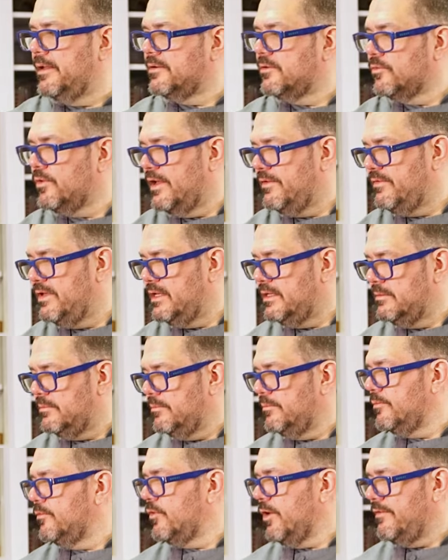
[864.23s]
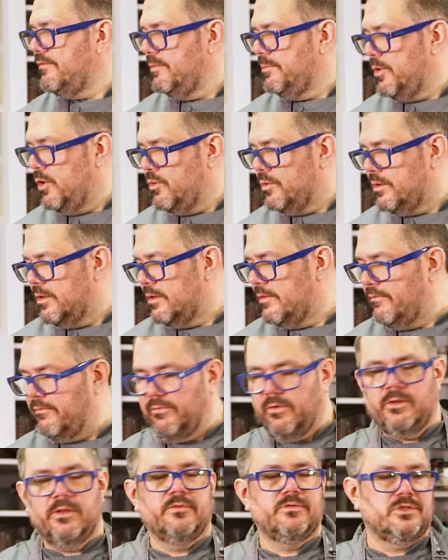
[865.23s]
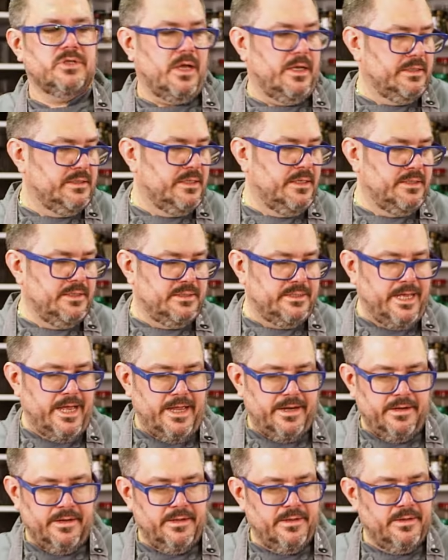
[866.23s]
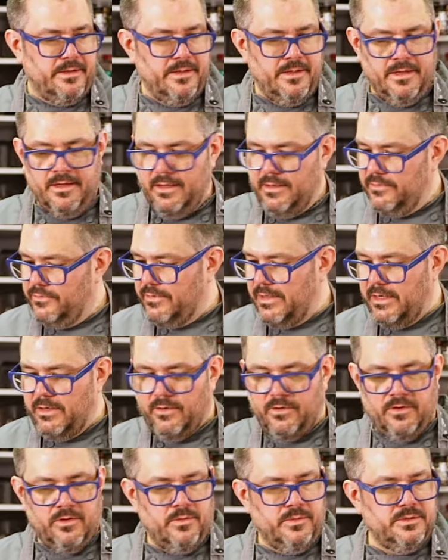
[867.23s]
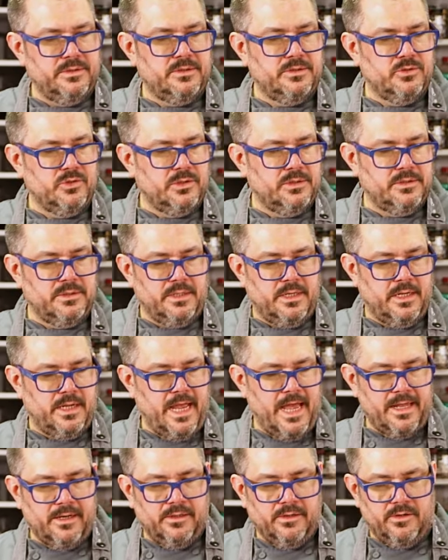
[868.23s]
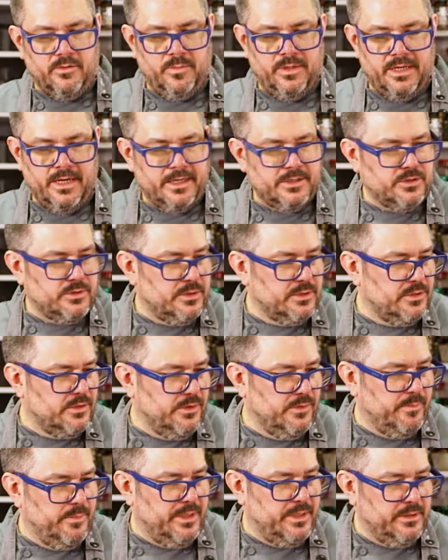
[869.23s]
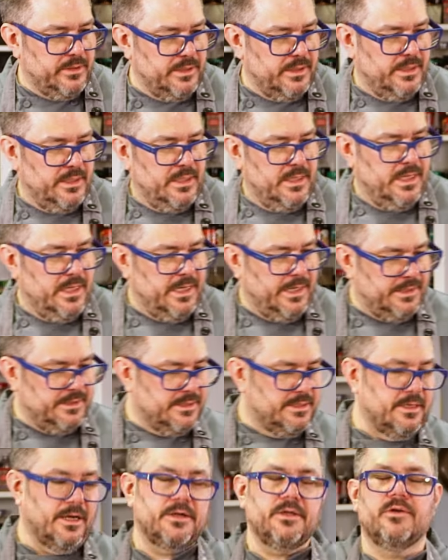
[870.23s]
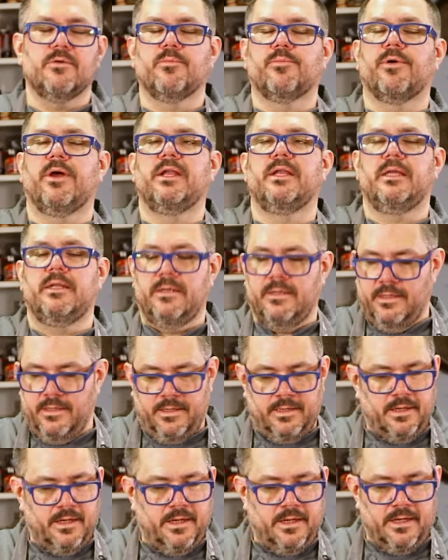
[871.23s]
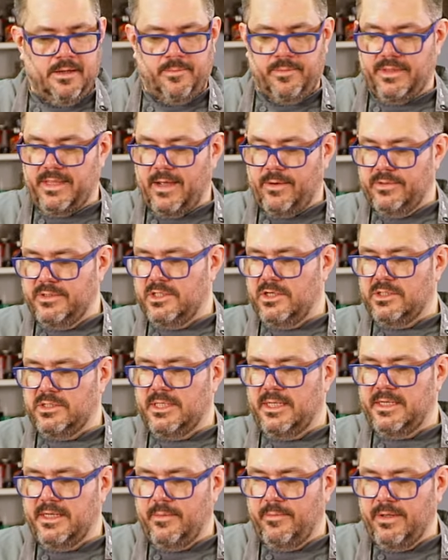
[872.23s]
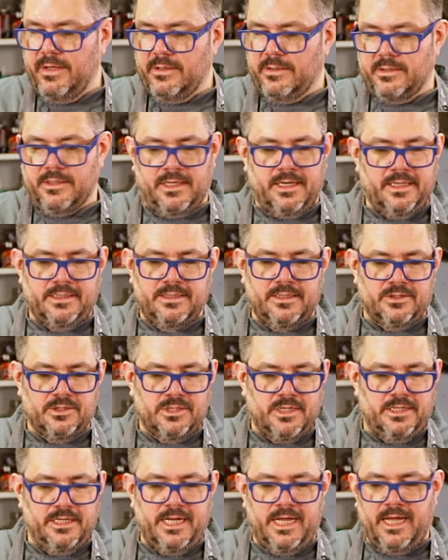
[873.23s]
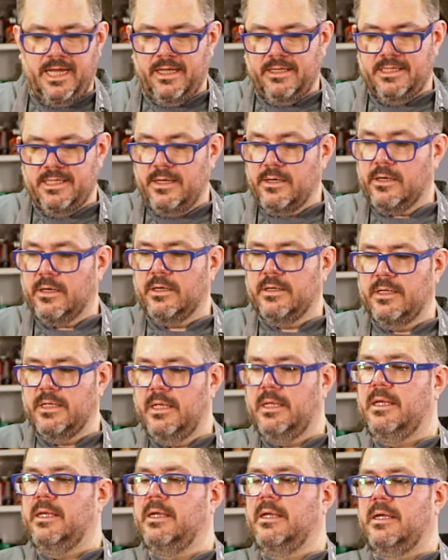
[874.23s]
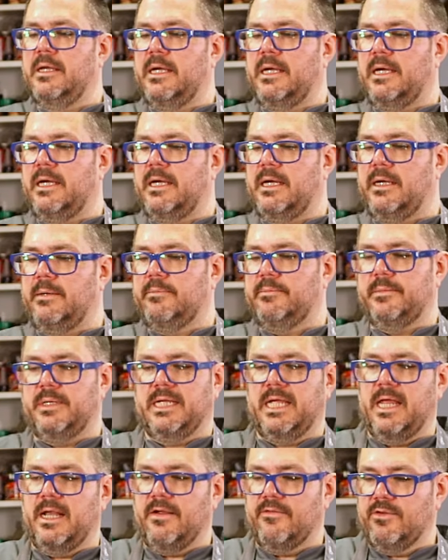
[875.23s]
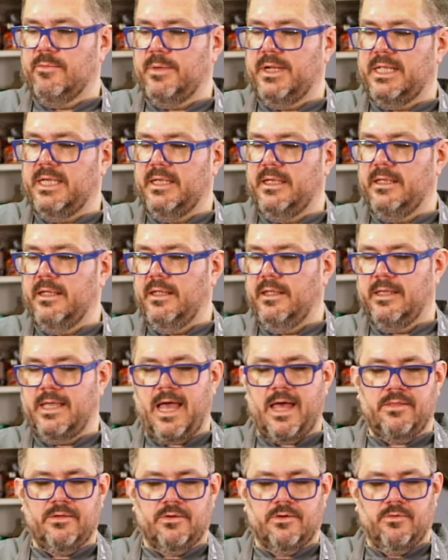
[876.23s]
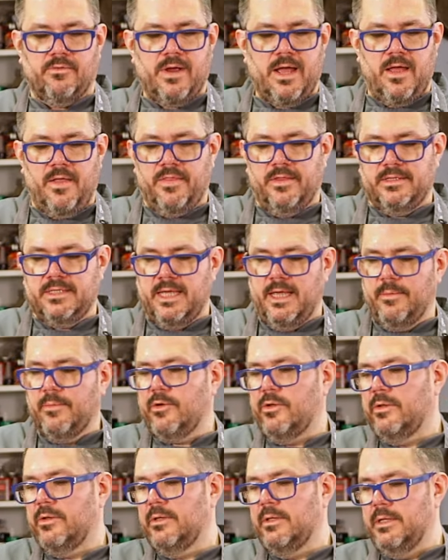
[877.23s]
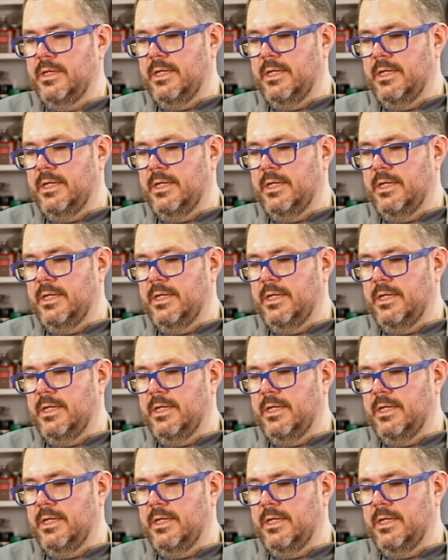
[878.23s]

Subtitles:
gravy boat full of sauce on the side, so that you could always just add a little bit extra to your meal and dunk your bread in. But that was our Sunday meal, and that's our Sunday dinner. Again, everybody gathered around the table,